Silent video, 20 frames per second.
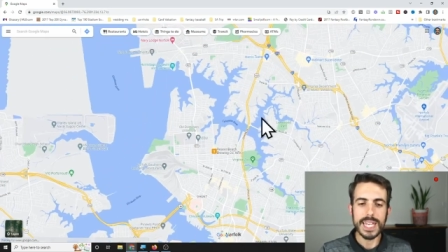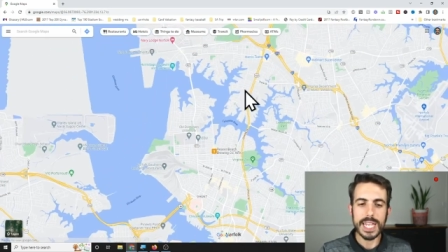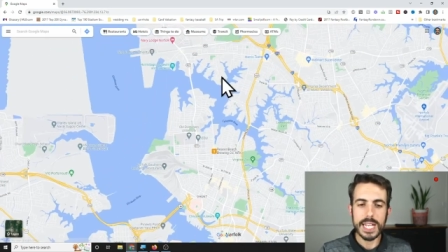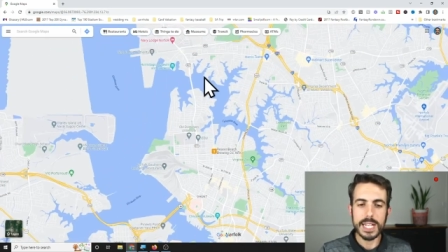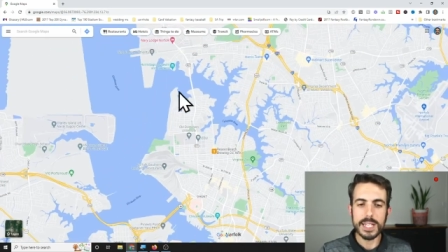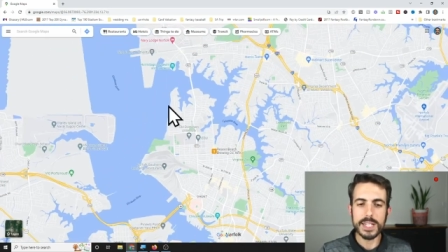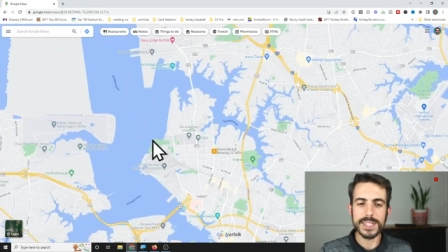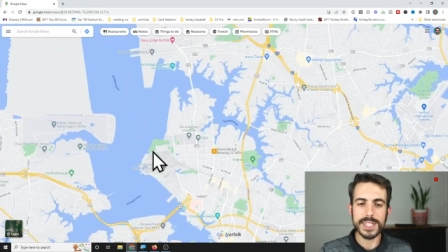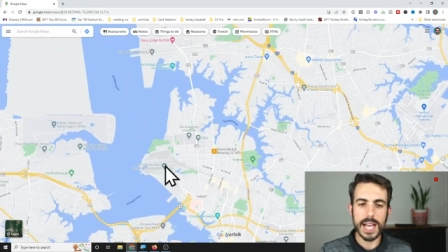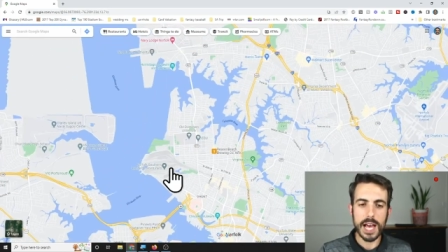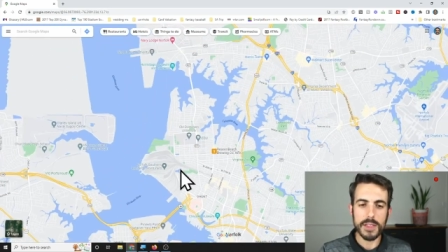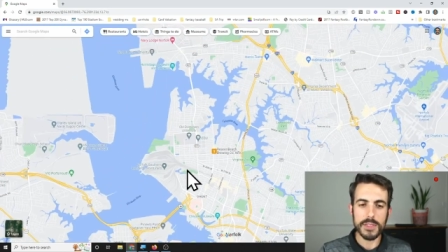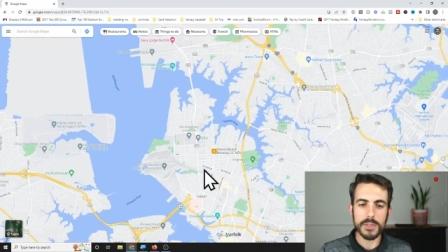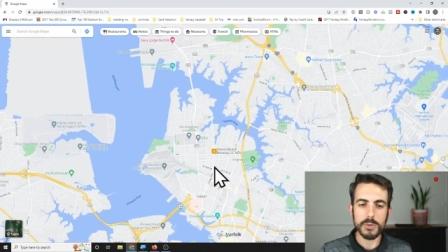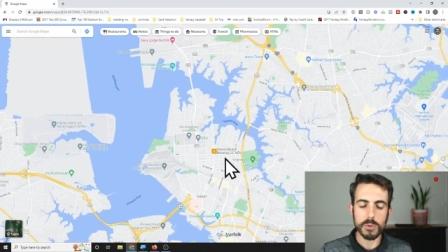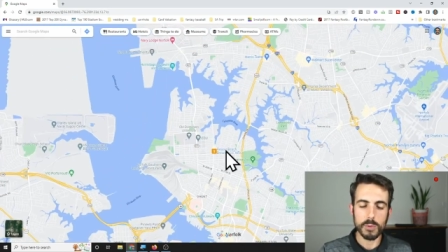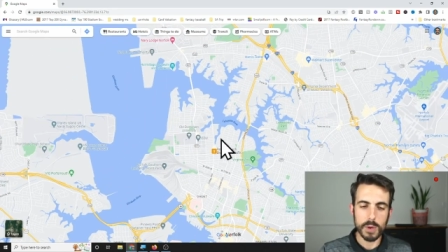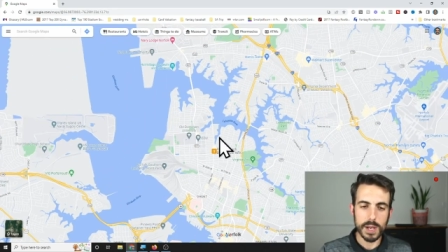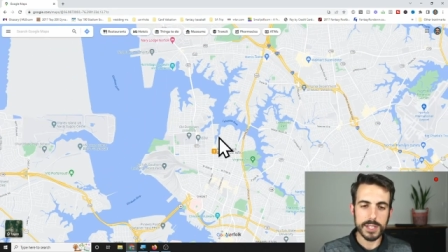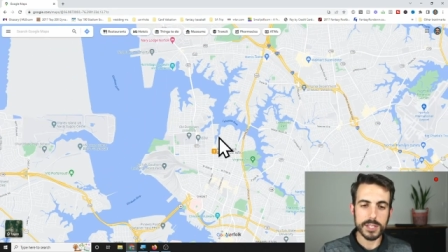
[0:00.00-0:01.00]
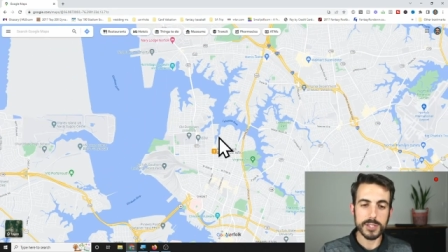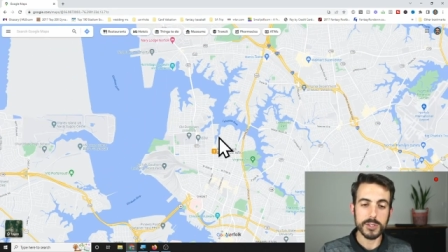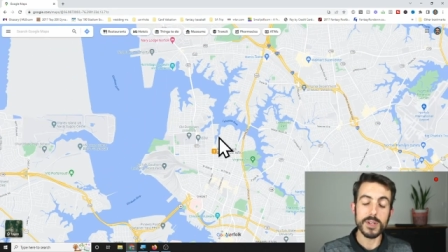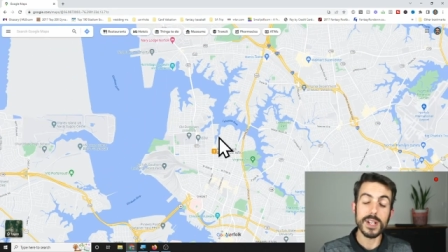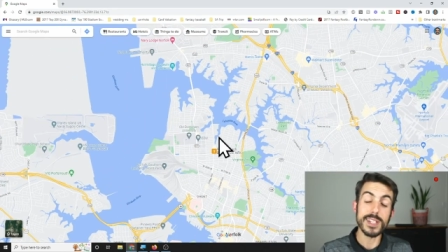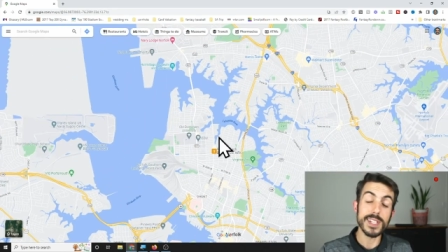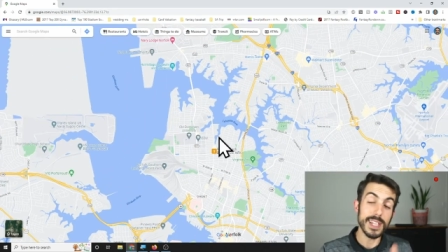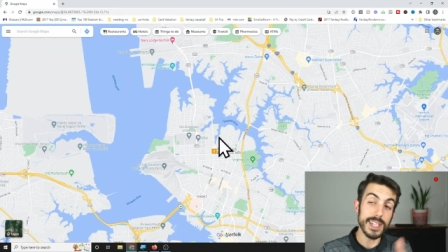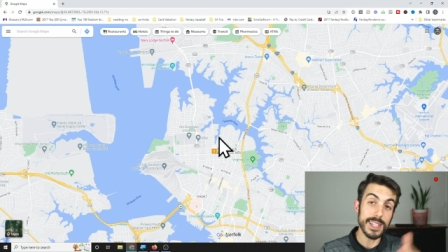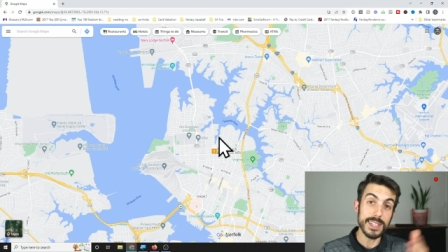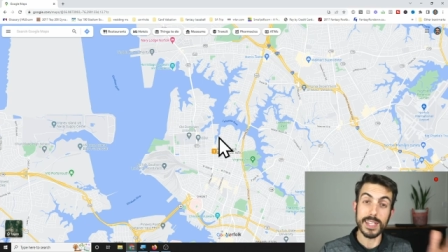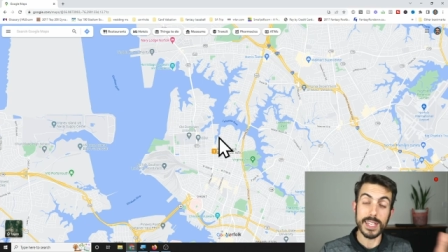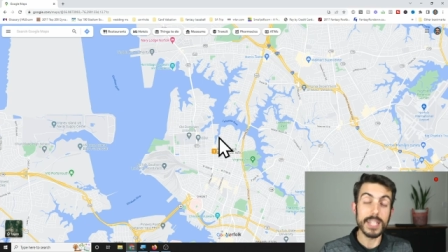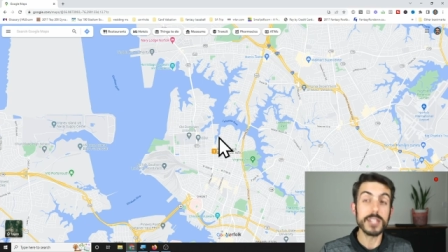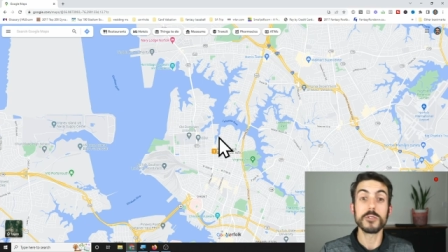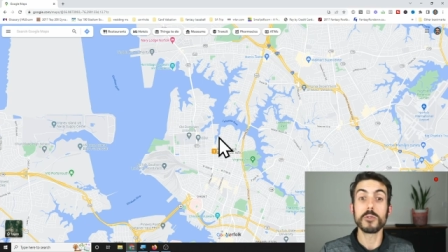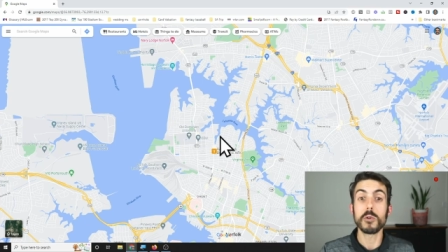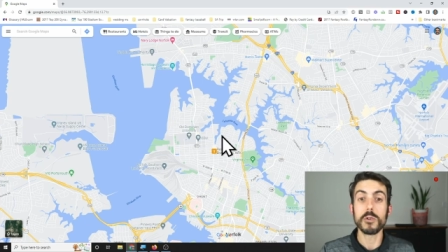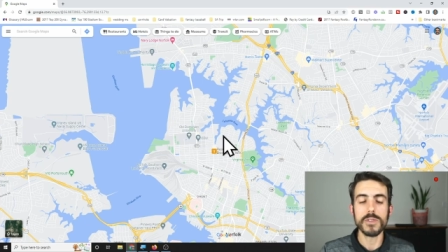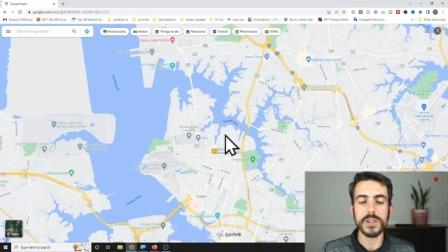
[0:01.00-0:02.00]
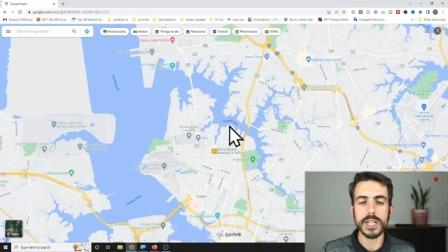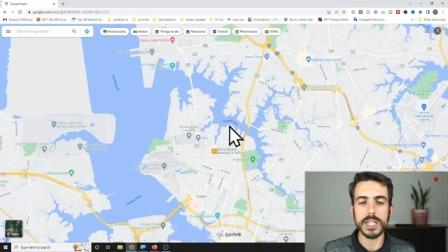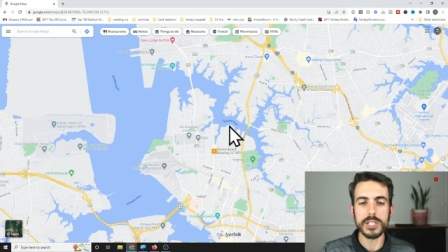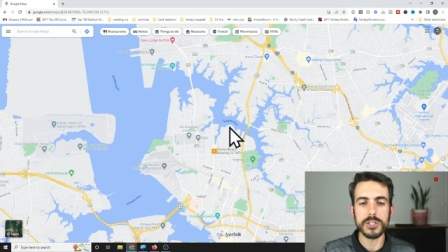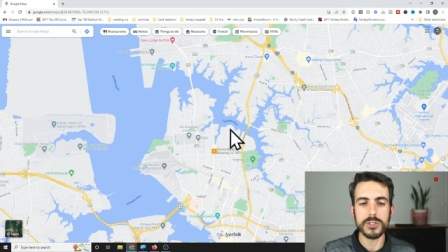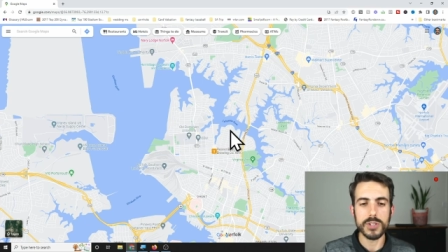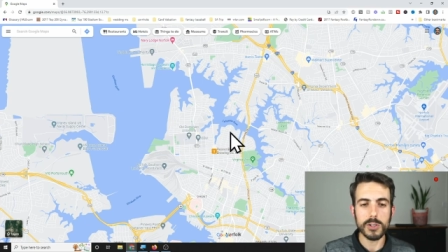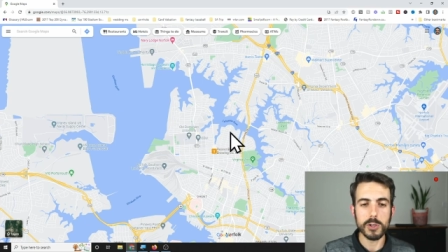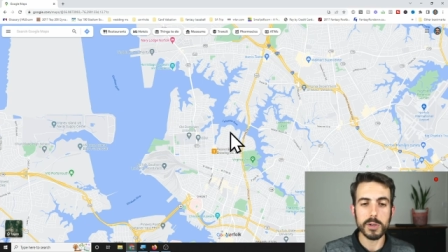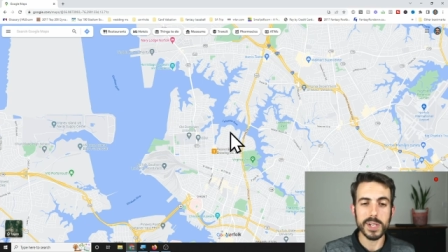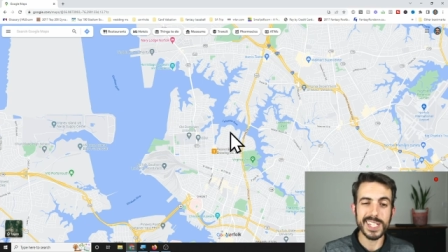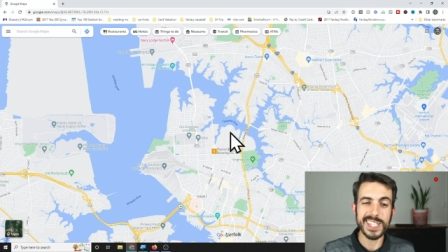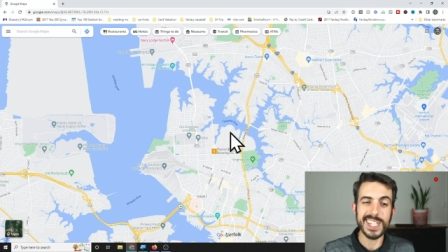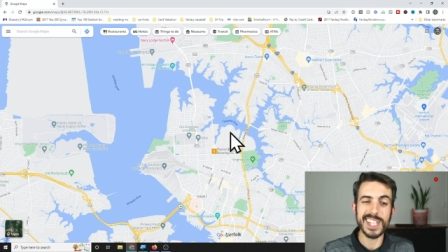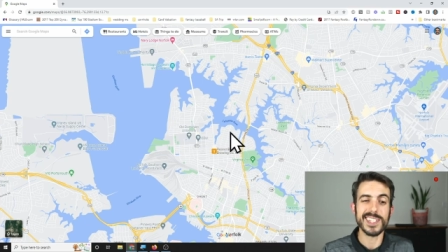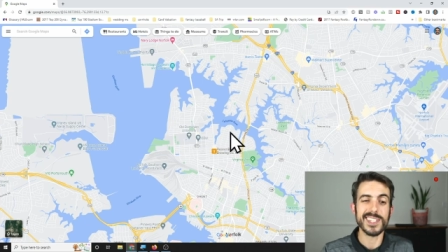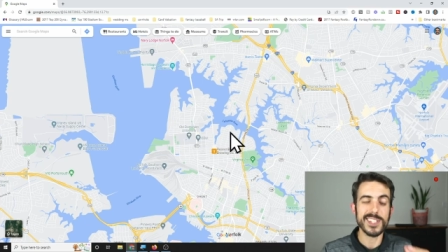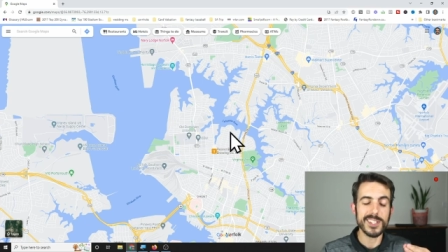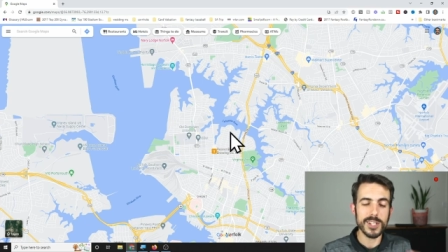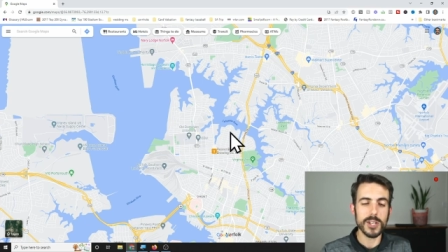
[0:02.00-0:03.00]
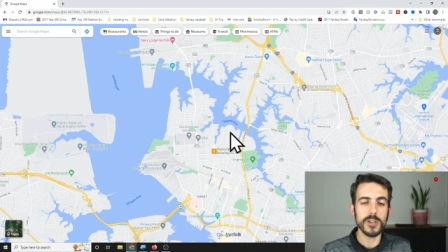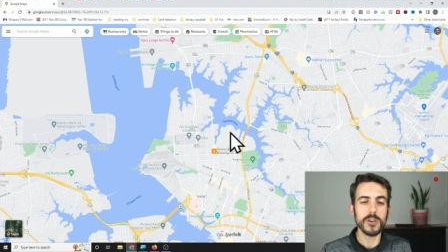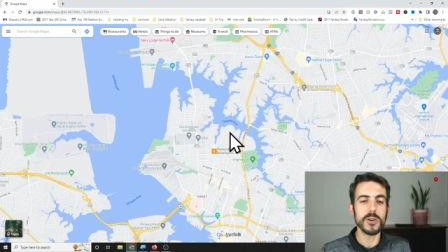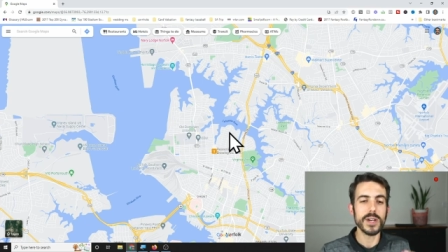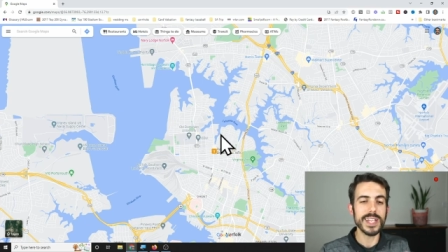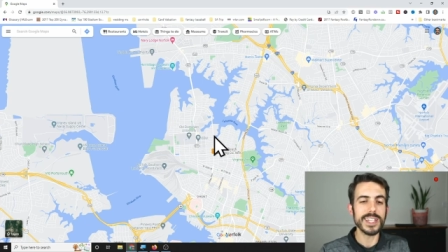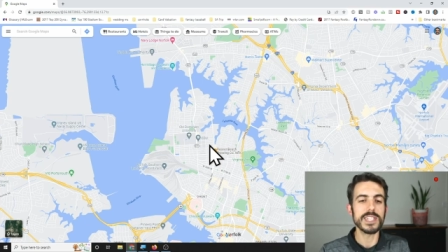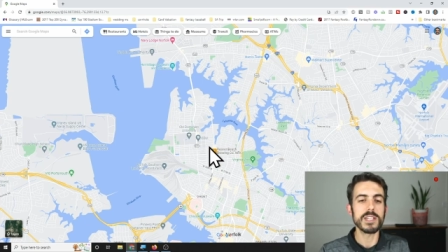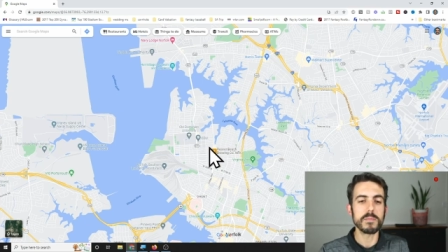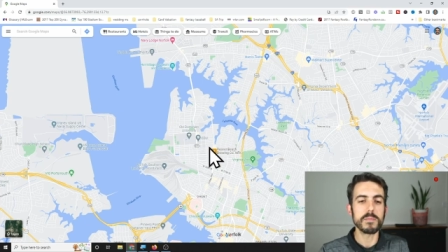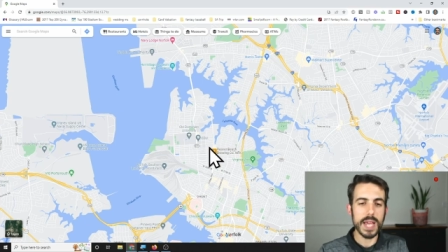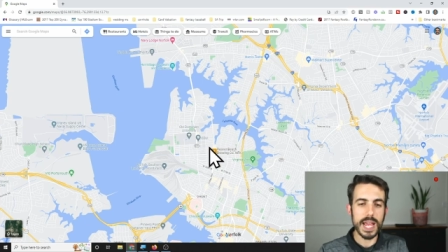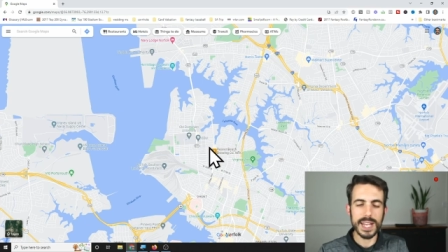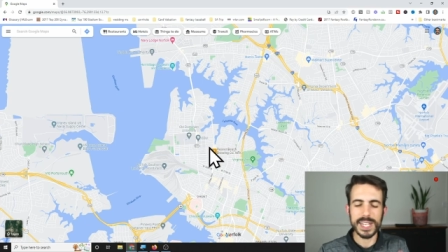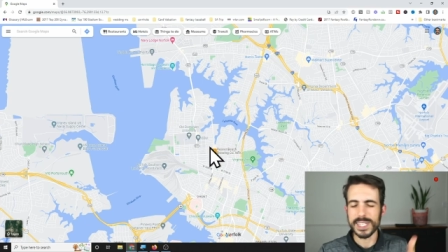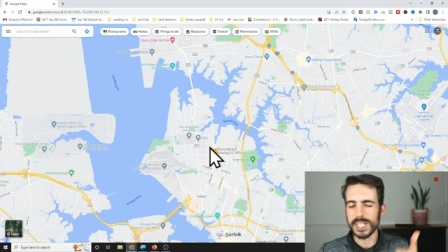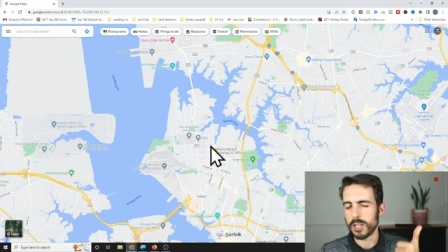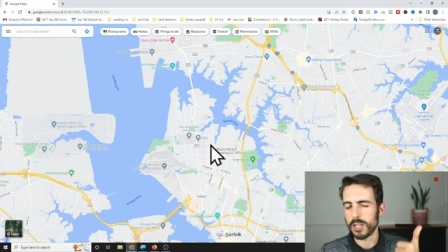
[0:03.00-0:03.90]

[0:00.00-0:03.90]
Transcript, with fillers: in Southwestern and in Norfolk in general, because it's so in demand.